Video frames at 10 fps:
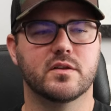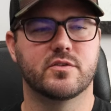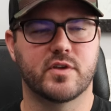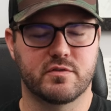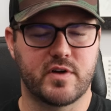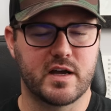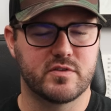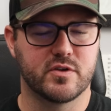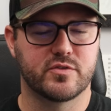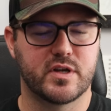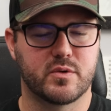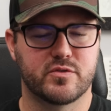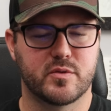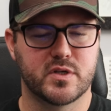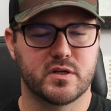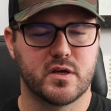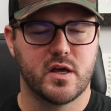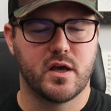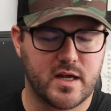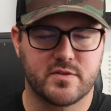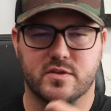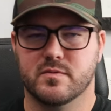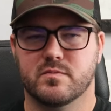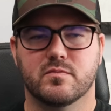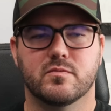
at least like five years now or something. Not that